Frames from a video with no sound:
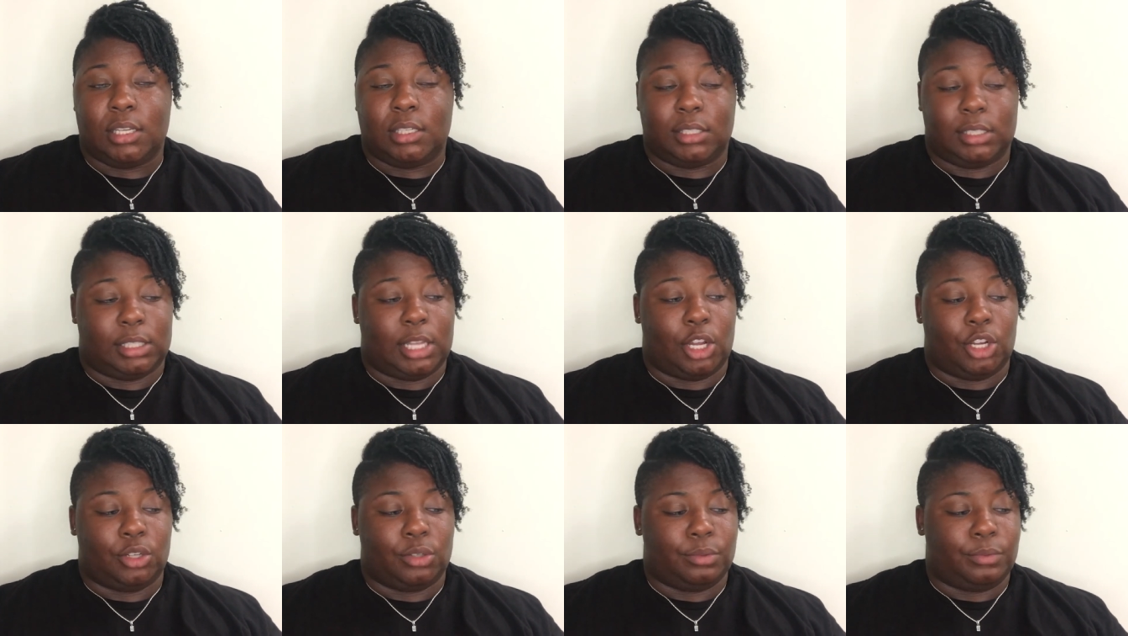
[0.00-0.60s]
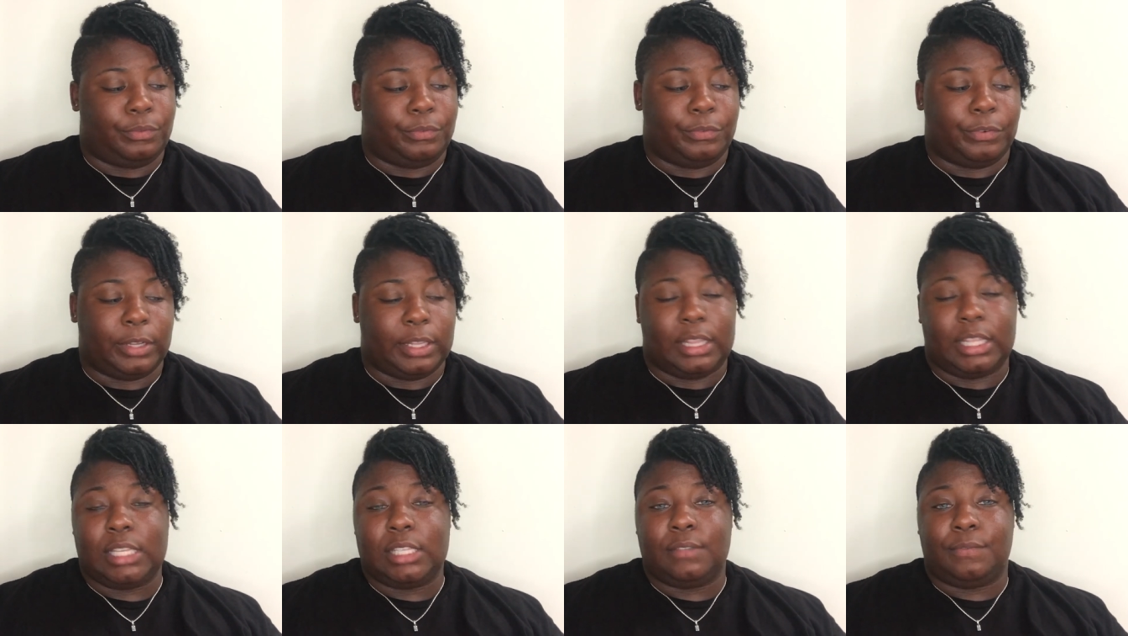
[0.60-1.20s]
So for
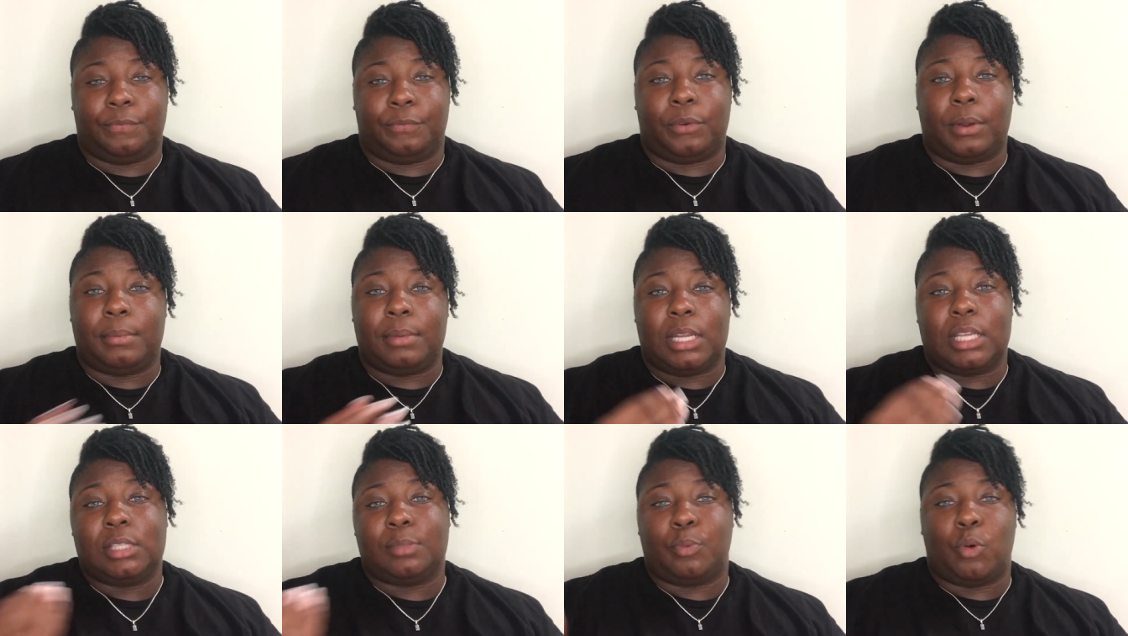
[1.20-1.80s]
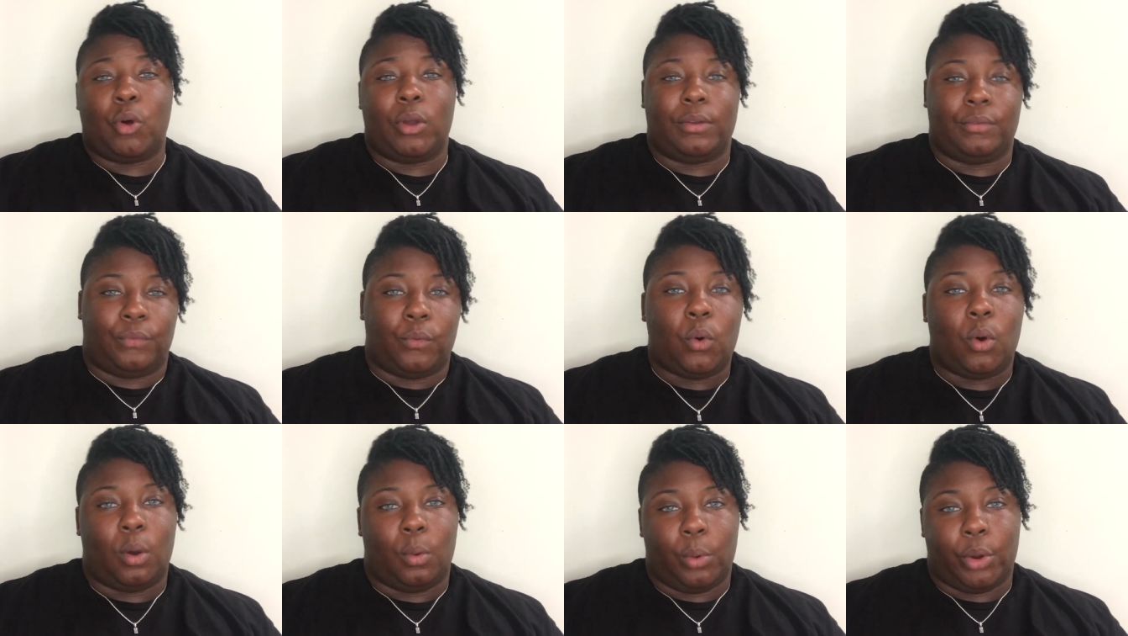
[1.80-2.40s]
this, from this point
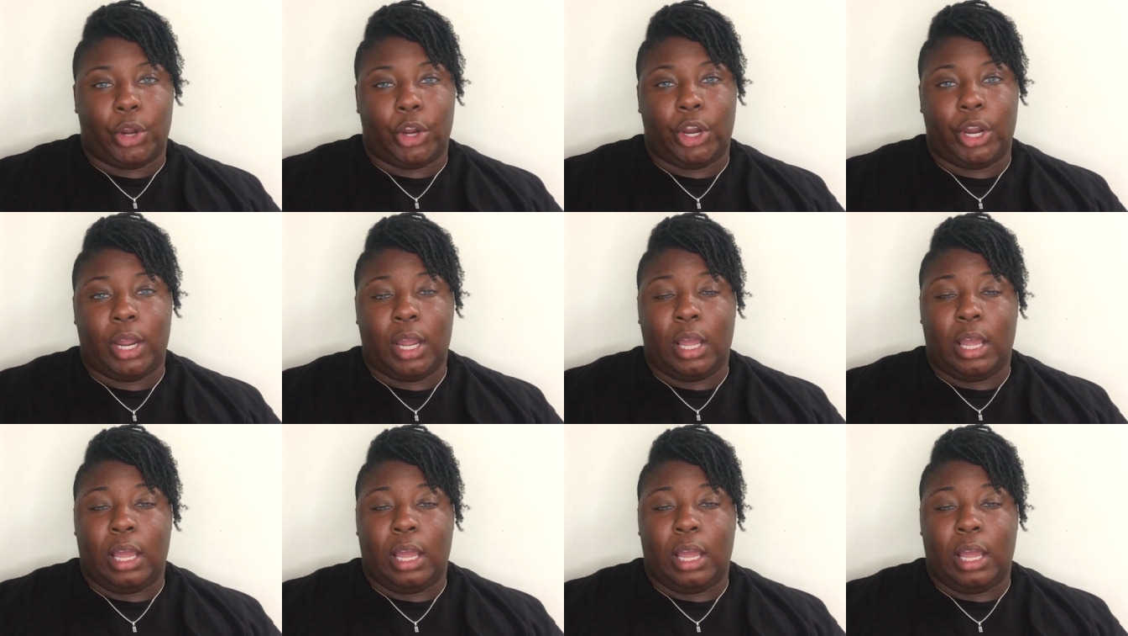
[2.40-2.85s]
forward,